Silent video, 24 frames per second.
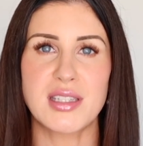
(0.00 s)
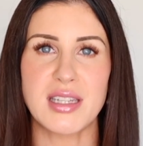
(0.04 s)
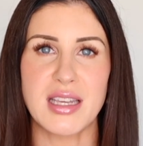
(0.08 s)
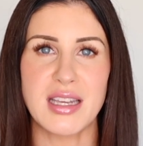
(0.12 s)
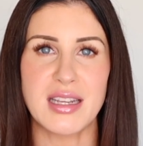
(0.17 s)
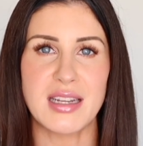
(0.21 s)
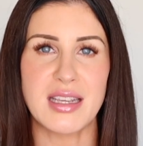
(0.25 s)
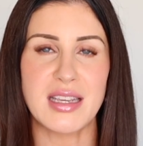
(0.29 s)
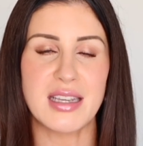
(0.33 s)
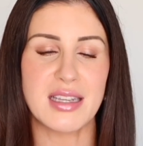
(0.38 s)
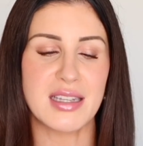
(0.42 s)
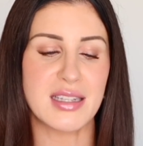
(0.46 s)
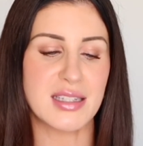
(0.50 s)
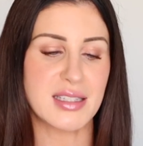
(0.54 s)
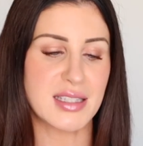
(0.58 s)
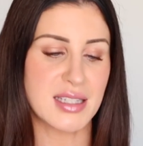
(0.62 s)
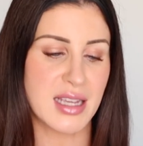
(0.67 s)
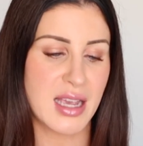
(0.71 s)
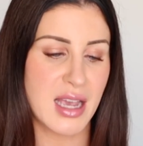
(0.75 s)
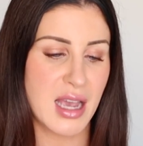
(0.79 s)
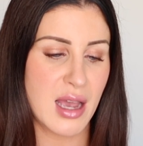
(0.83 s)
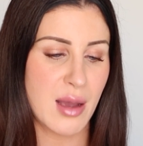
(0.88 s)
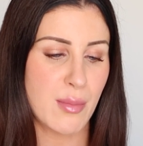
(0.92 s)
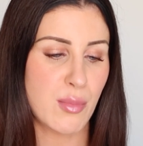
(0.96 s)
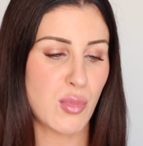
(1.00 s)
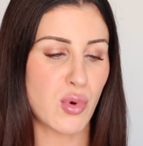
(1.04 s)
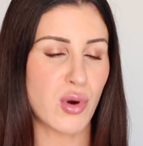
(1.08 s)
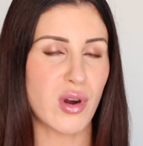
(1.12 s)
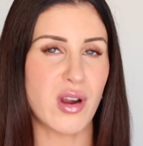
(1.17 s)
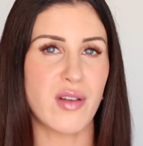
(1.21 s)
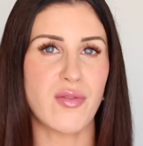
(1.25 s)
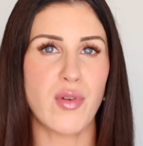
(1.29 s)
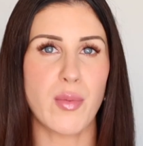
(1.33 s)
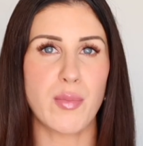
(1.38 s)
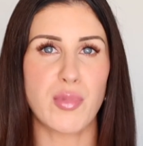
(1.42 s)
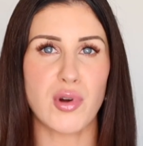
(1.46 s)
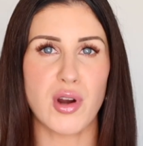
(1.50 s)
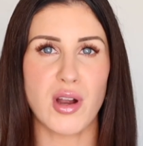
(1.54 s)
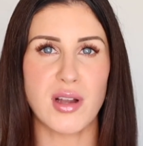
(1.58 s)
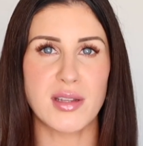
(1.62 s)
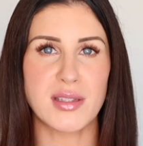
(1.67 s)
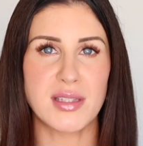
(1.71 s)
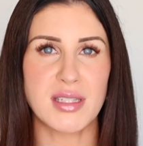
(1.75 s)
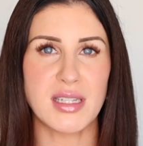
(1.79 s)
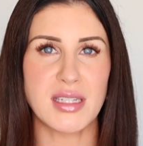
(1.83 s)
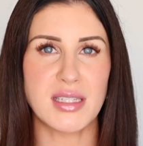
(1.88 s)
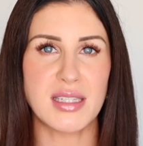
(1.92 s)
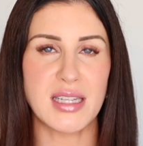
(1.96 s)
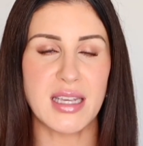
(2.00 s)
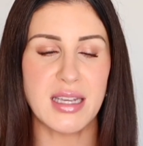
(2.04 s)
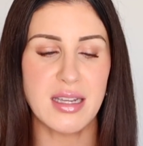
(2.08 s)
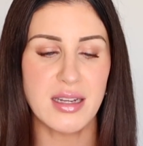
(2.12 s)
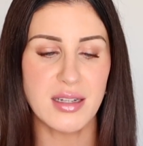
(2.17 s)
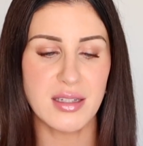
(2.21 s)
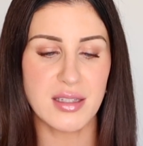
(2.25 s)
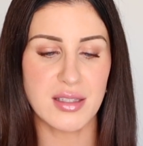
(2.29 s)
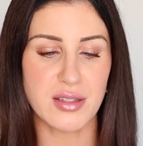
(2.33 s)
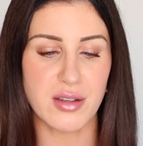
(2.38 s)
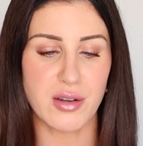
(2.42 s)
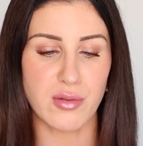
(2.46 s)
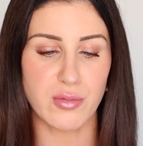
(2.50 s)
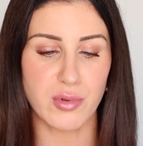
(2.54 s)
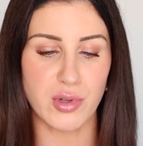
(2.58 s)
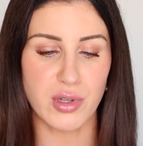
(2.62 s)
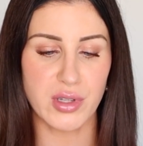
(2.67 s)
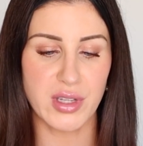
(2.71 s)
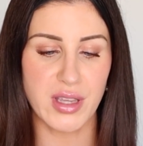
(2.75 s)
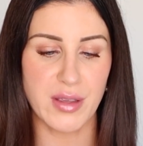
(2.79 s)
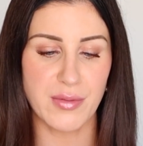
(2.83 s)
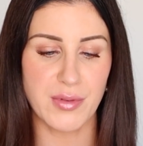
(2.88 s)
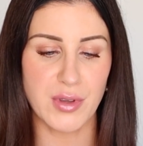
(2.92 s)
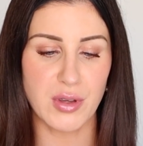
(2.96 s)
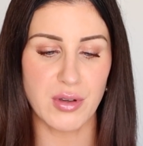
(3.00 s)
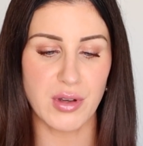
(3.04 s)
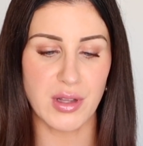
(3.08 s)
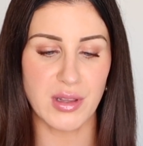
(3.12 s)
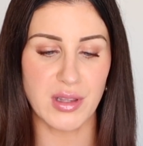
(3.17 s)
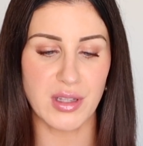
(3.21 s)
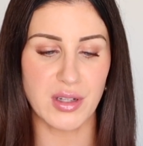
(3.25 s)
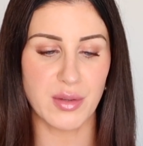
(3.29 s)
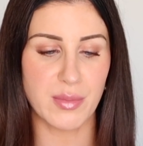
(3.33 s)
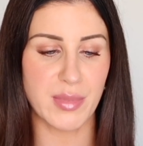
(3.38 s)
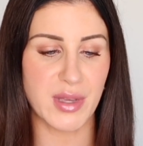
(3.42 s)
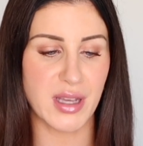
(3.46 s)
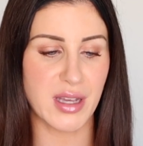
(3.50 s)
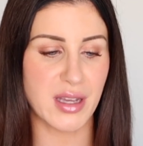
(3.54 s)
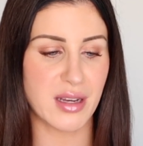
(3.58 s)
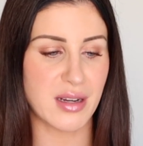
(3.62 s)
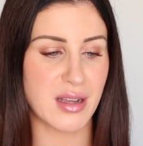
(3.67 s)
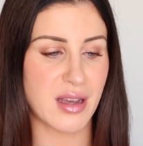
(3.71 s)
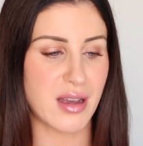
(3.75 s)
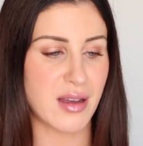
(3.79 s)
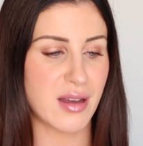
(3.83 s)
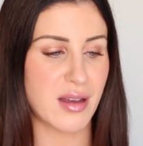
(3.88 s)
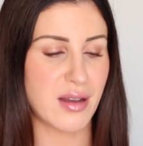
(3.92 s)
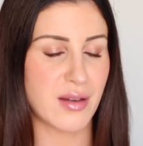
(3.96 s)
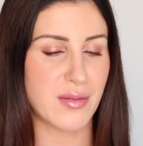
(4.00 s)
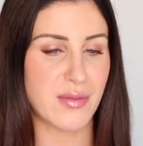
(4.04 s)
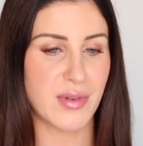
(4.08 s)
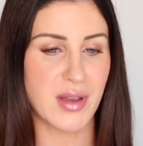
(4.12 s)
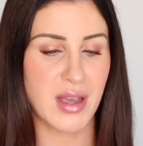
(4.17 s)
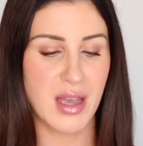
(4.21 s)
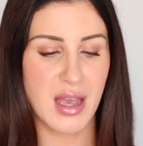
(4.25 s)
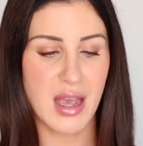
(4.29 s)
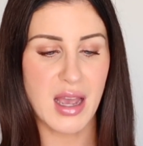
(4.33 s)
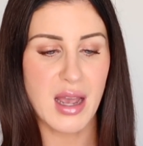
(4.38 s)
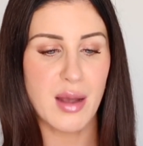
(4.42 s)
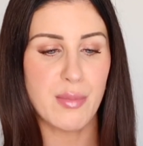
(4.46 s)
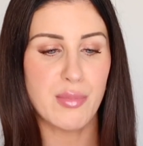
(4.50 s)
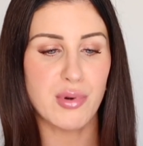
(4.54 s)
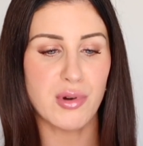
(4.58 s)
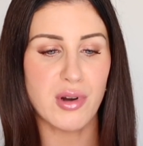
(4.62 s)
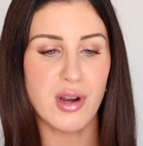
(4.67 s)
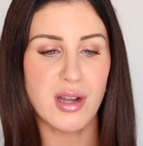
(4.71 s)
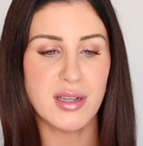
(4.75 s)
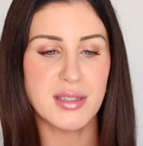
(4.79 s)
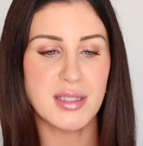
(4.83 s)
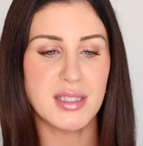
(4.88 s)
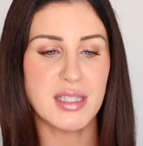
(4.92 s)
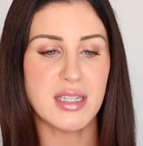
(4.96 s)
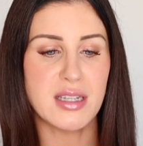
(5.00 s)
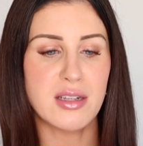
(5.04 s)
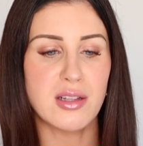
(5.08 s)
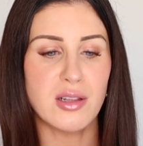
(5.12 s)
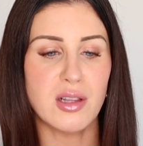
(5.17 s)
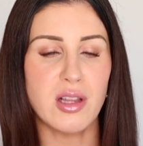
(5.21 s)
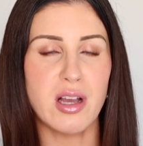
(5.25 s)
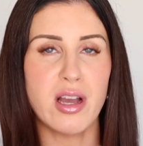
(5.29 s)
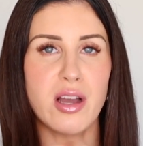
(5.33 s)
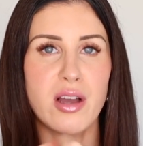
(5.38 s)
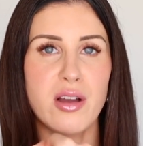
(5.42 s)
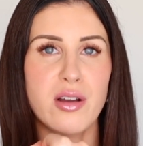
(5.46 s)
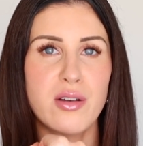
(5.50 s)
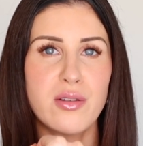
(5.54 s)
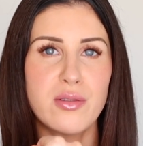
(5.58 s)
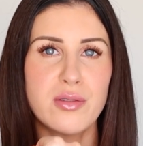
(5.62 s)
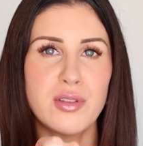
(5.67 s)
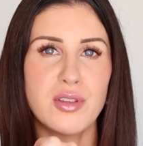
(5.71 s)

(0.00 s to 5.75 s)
It is more of a bronzy tint, so it will give you a little bit of a bronzy glow.